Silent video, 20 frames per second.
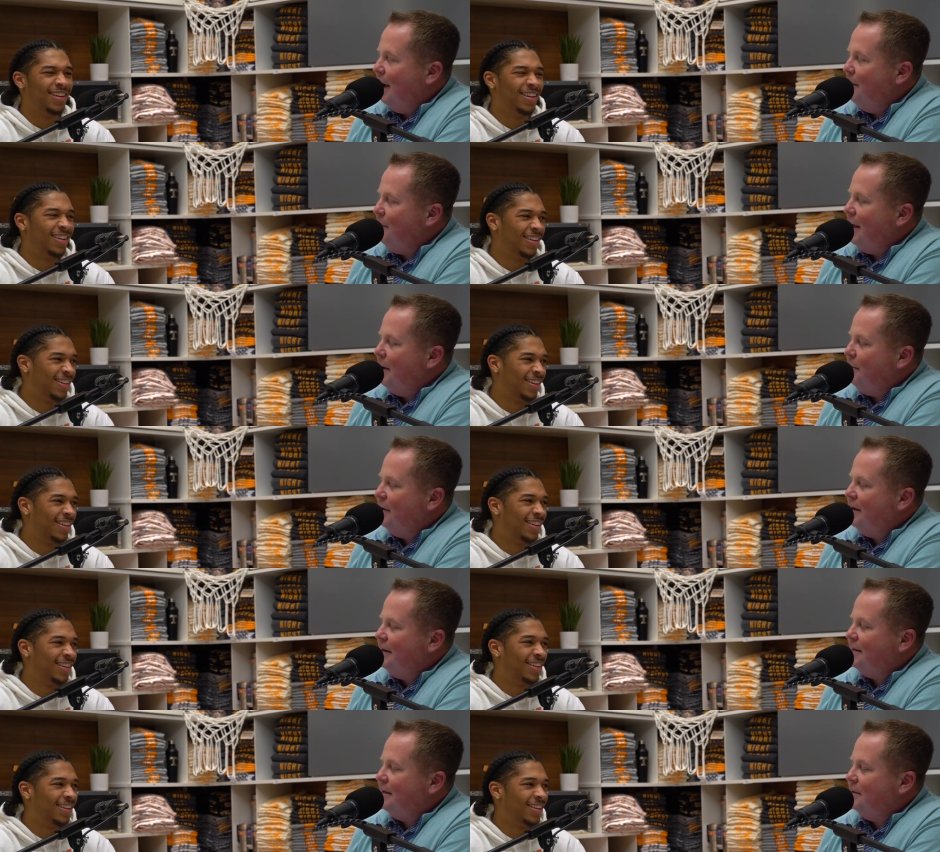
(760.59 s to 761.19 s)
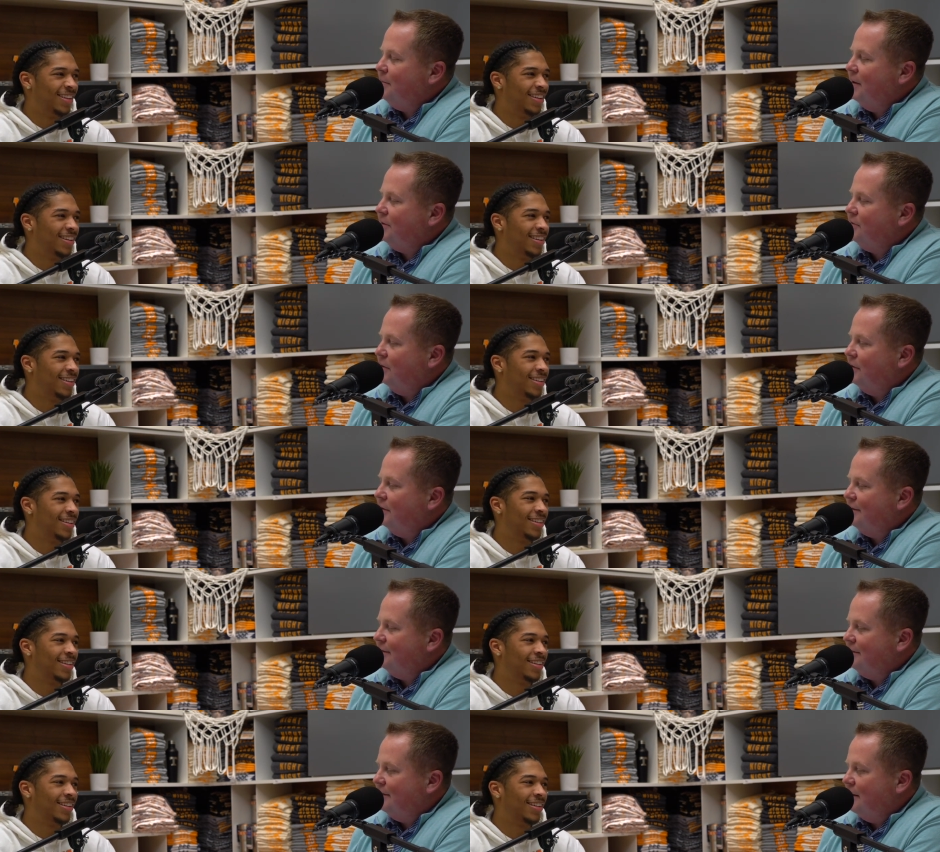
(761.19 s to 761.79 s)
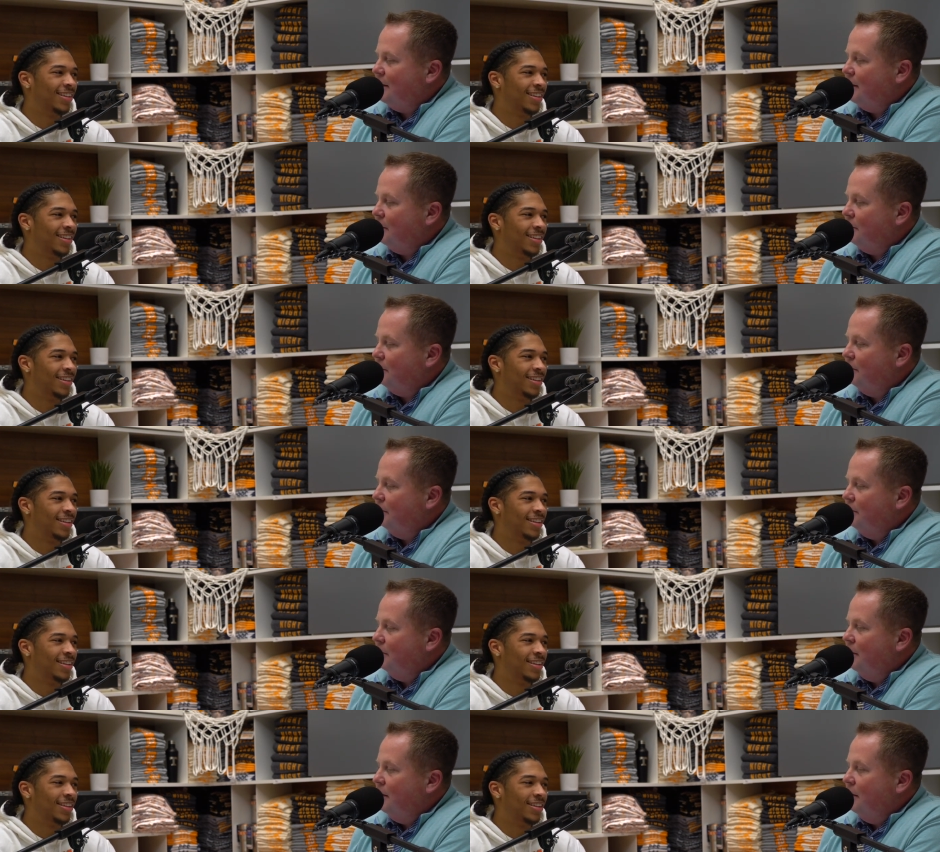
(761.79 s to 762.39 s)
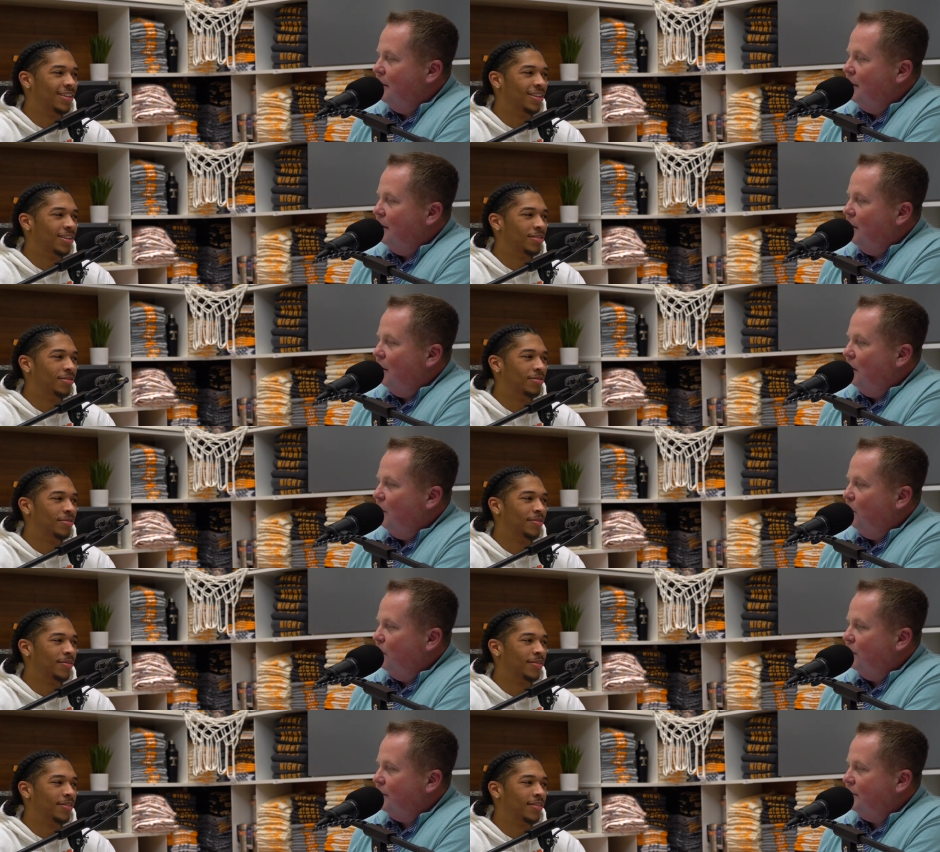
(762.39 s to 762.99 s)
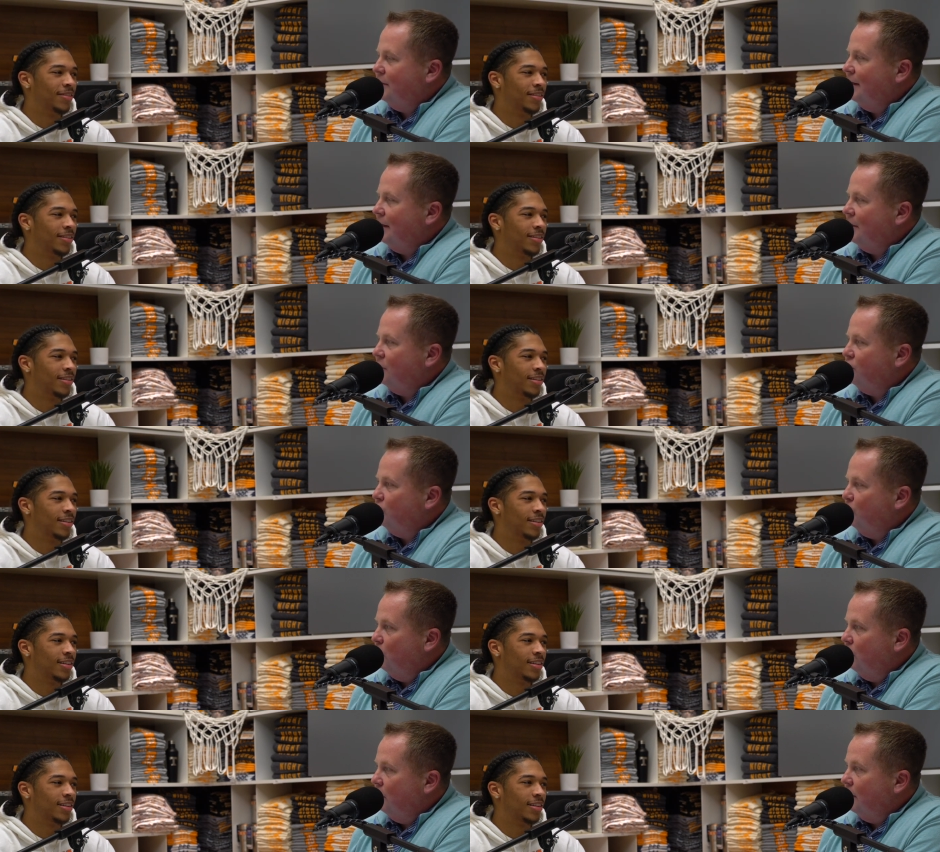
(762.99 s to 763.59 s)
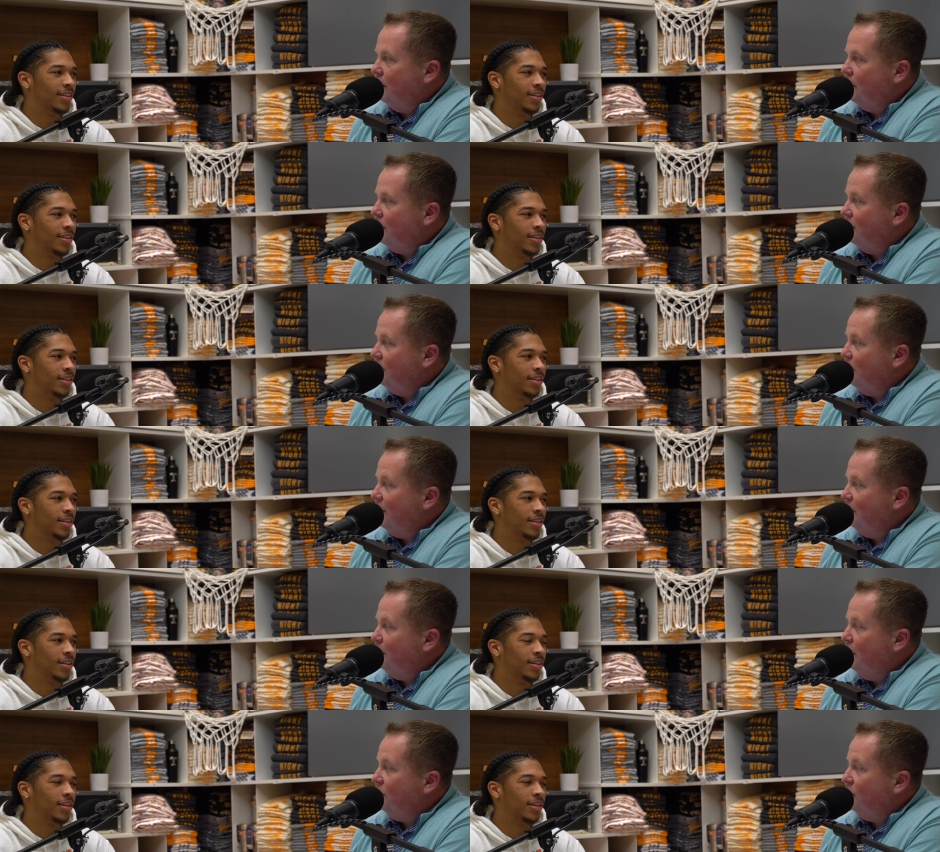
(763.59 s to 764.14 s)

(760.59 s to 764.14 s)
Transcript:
Speaker 1: how how many teammates on this team would take Jordan? Because I mean,